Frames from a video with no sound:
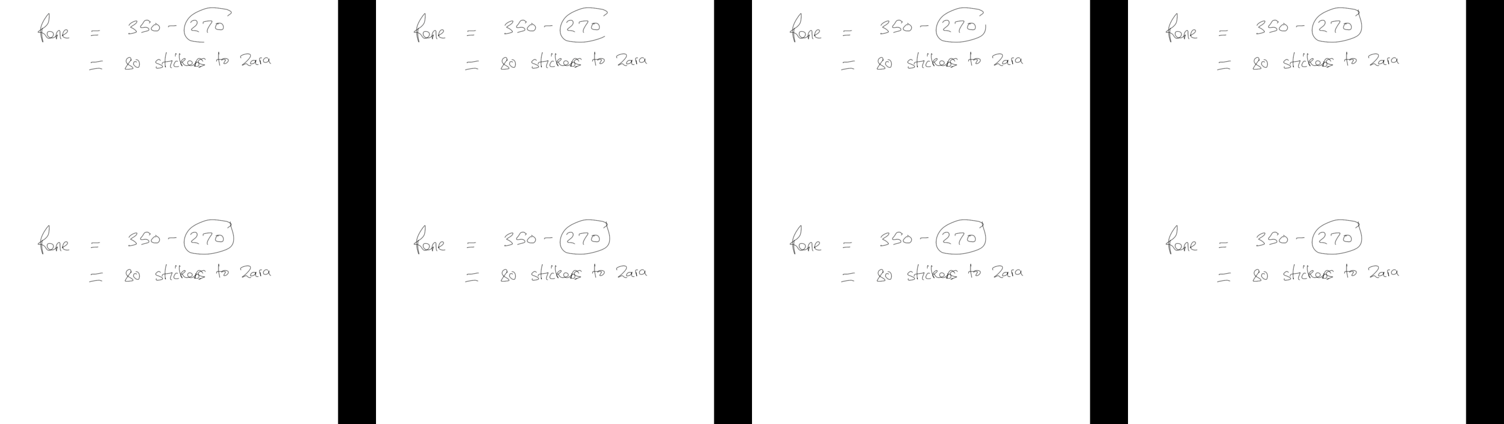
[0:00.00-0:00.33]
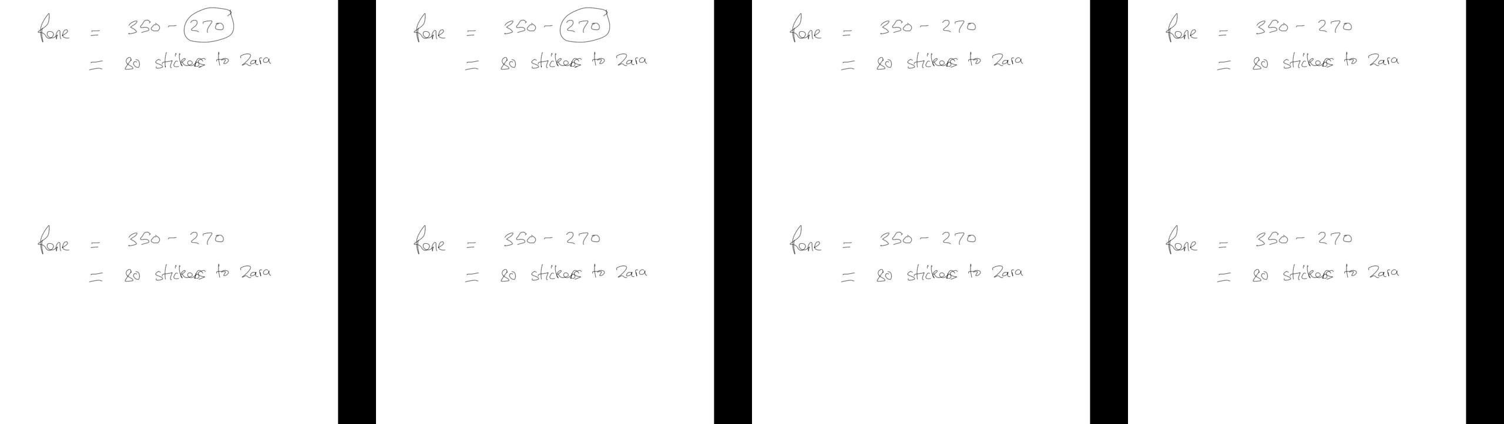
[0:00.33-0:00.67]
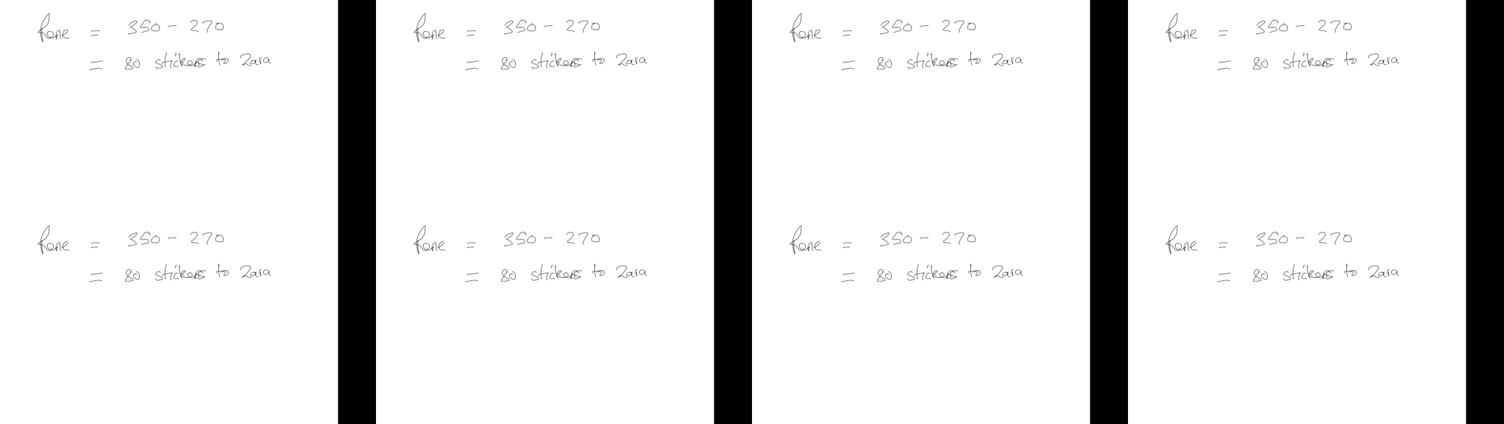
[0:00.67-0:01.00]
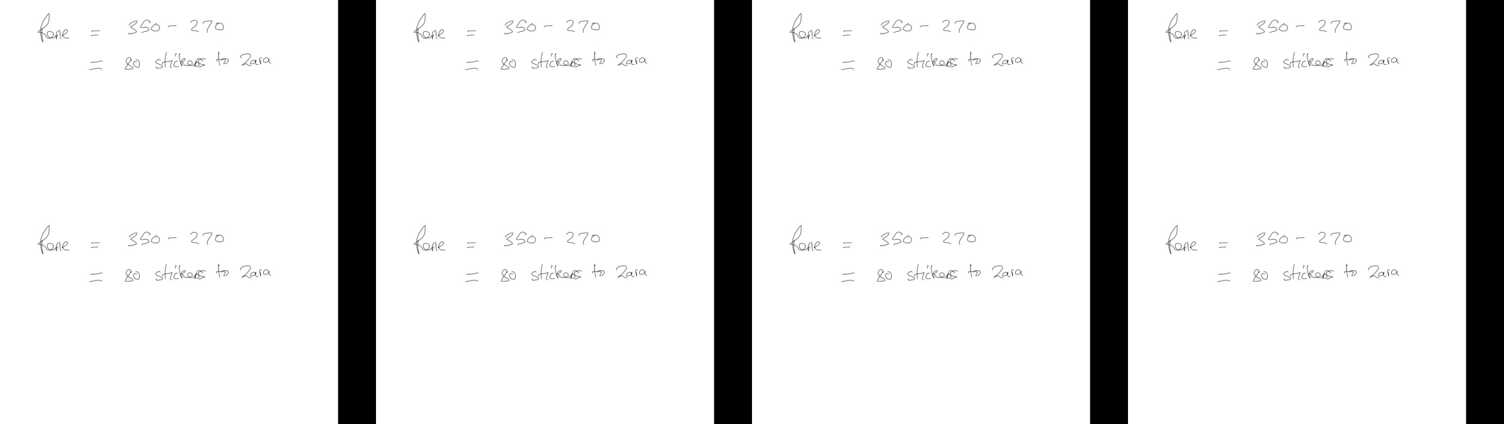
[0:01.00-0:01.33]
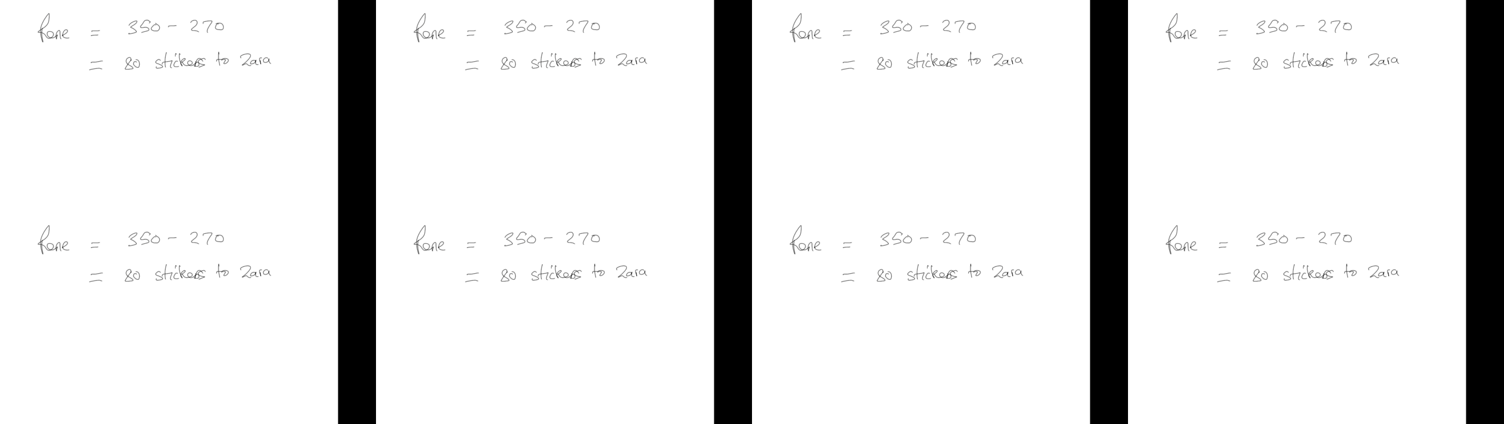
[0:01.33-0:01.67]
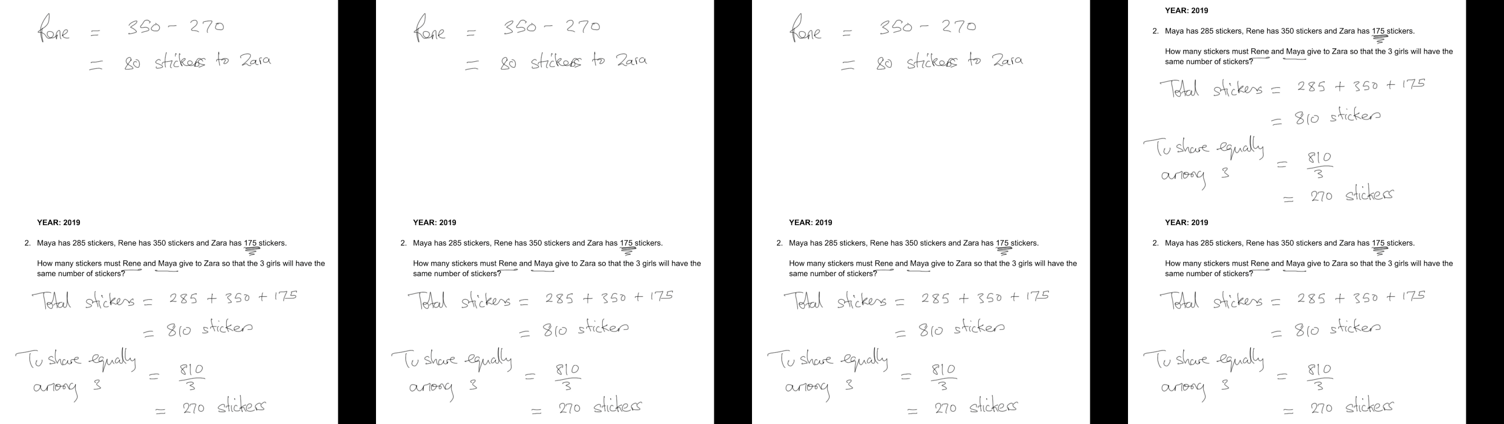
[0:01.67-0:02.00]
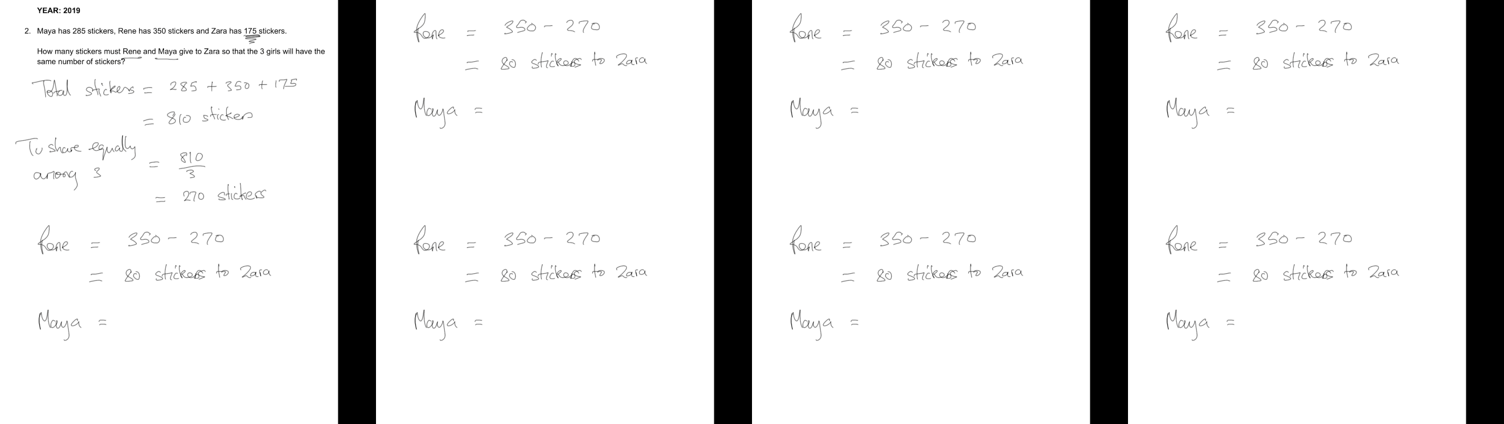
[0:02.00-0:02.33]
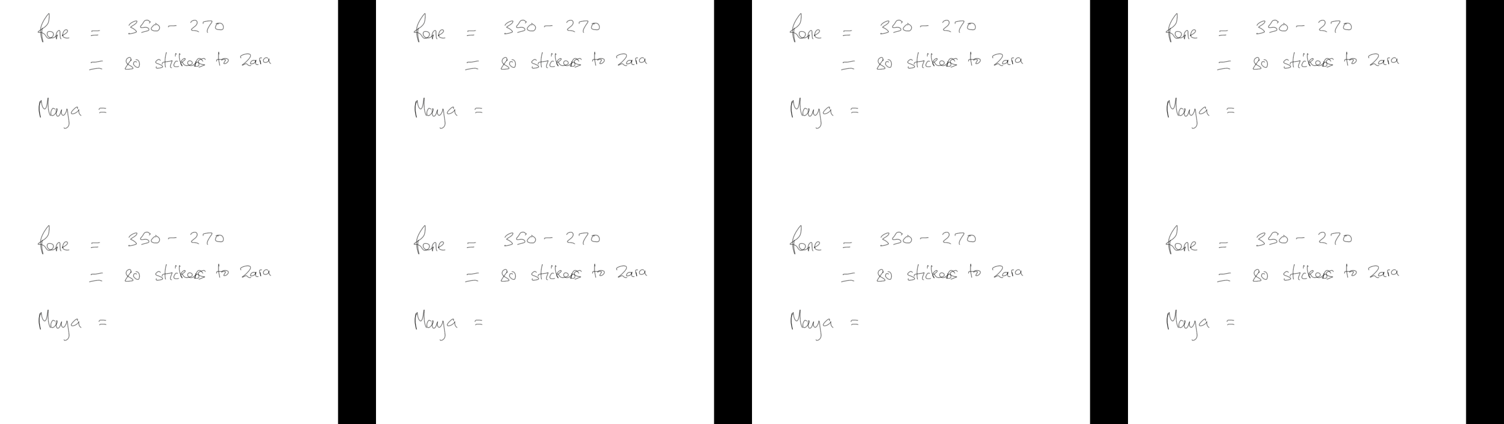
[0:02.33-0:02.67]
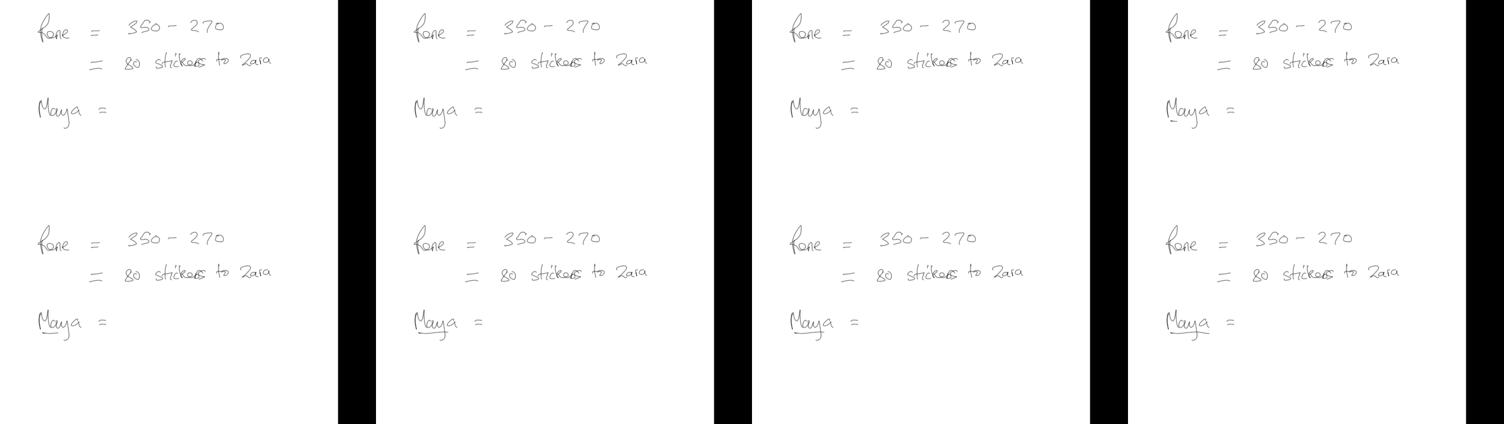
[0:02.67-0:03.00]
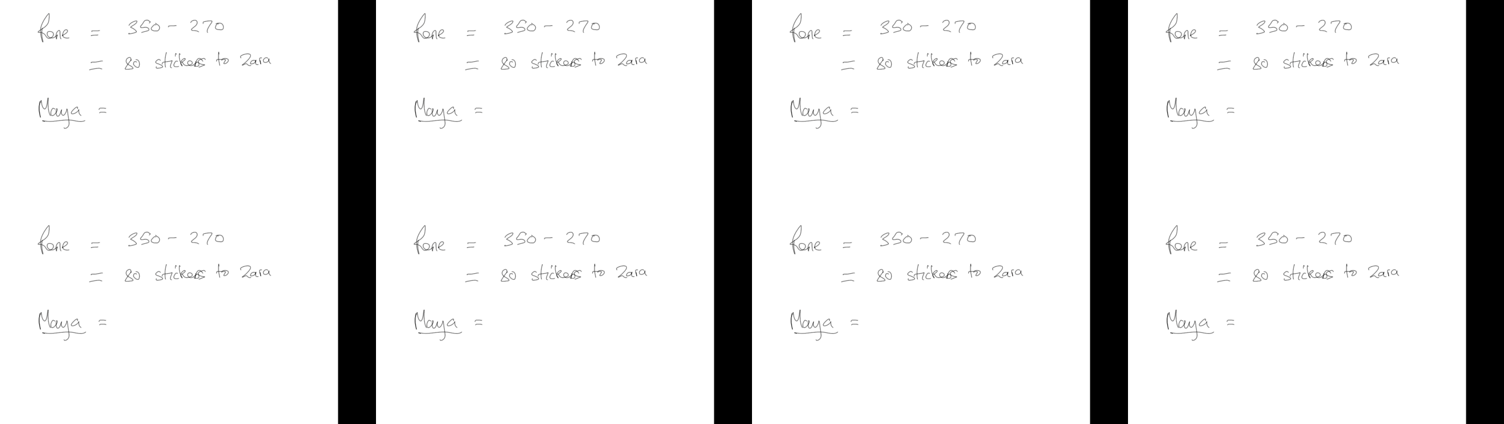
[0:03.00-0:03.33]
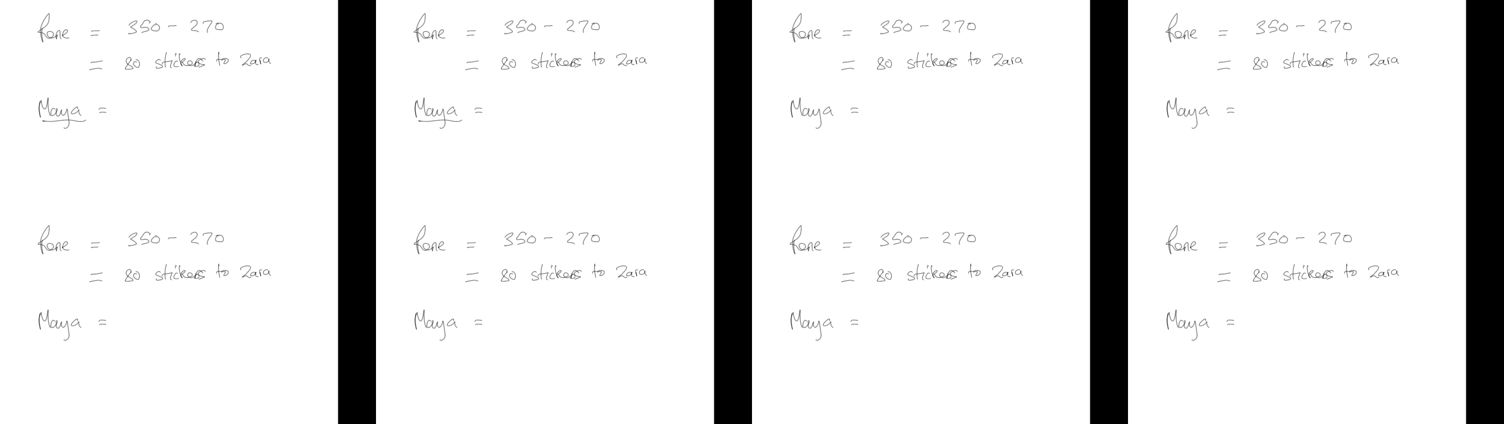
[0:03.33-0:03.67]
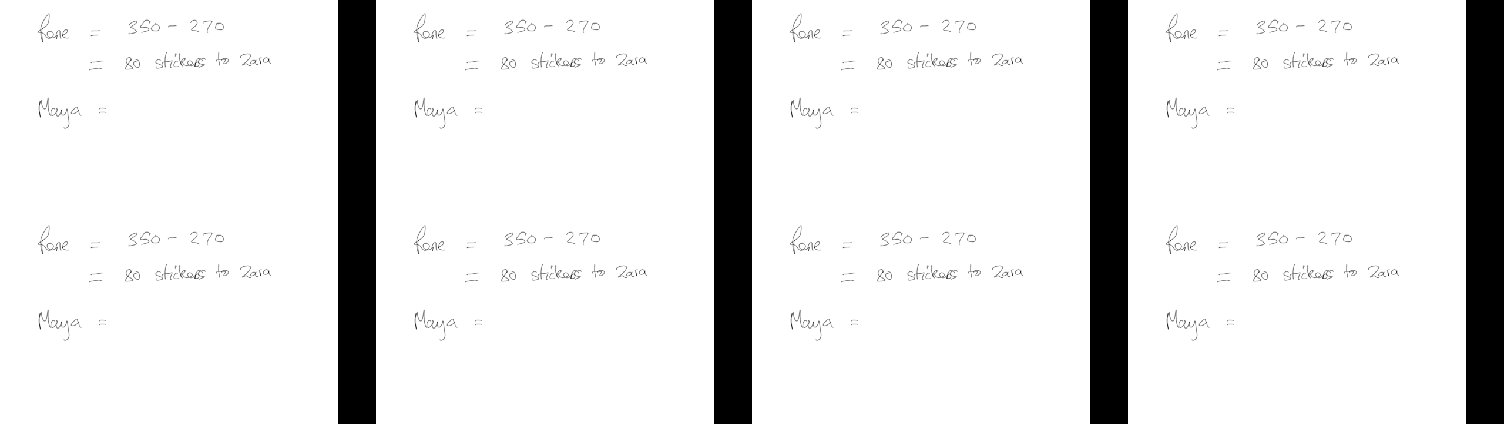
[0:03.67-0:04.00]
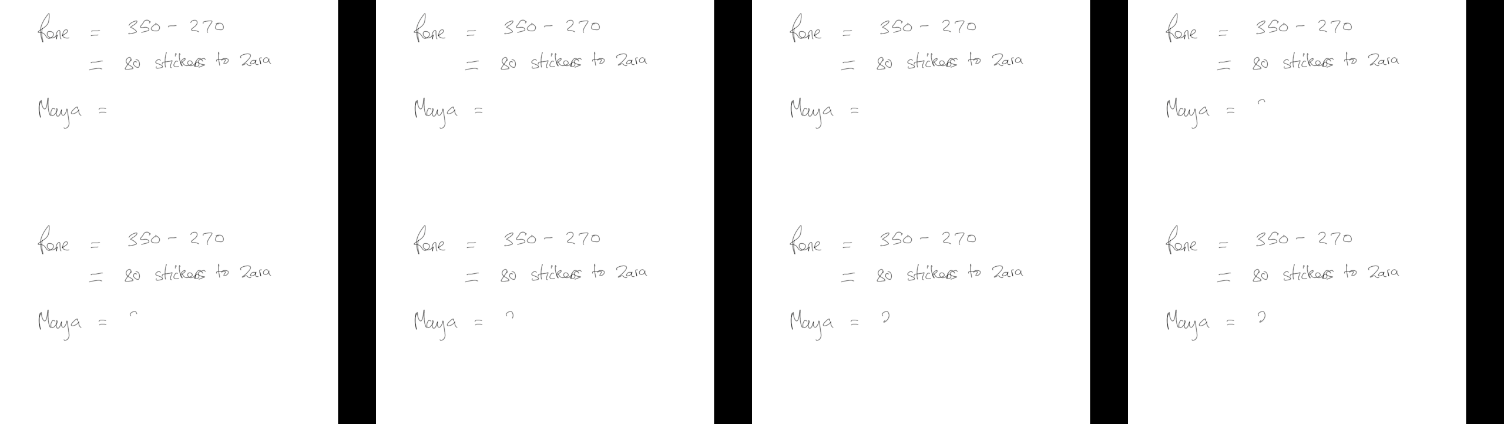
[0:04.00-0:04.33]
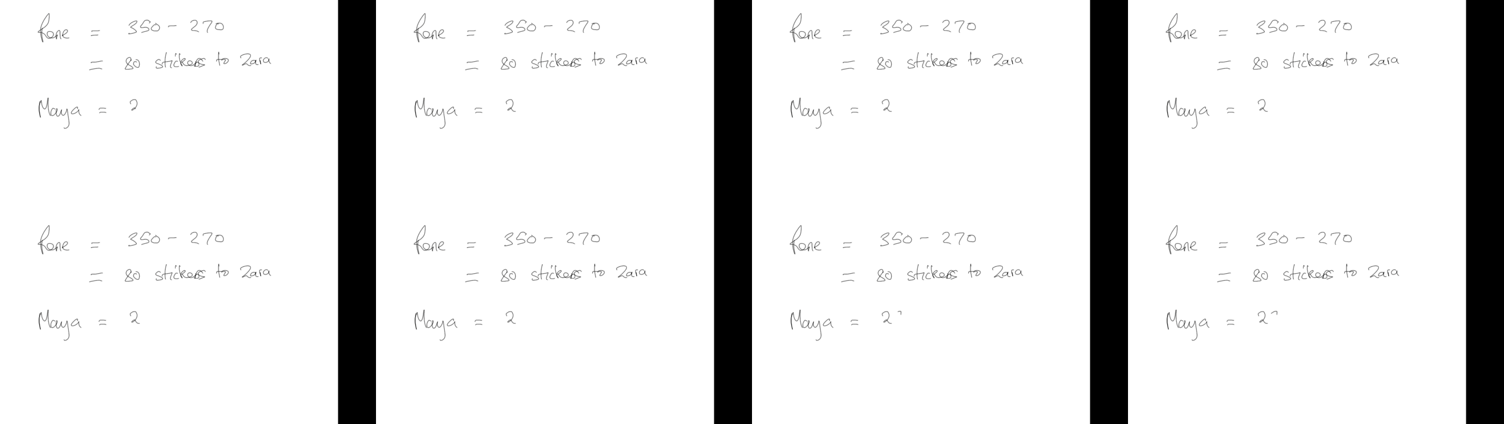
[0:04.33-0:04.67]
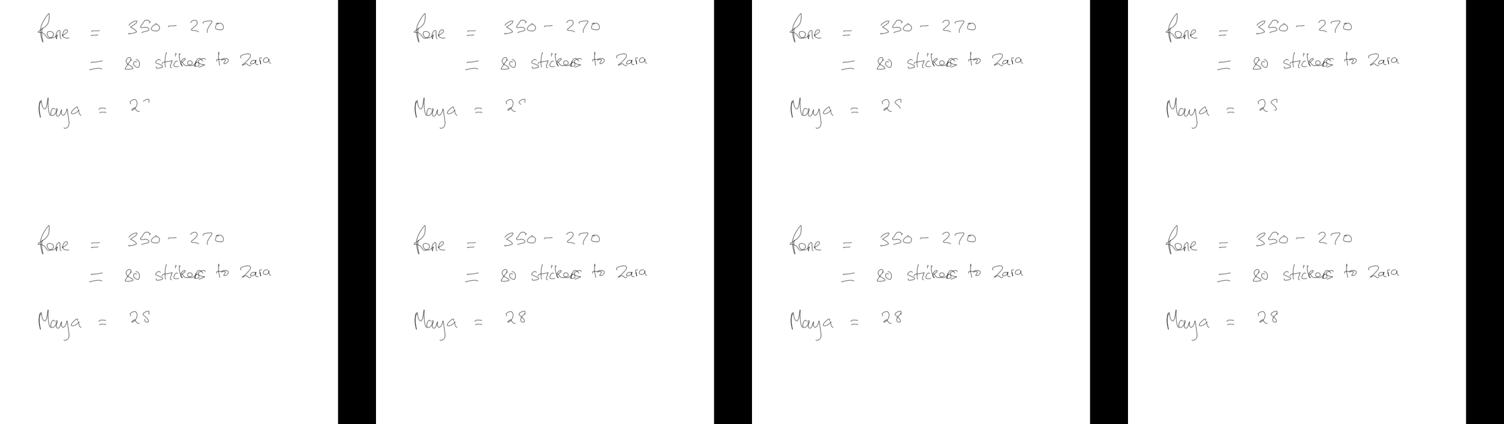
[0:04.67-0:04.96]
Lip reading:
[unreadable: no face in view]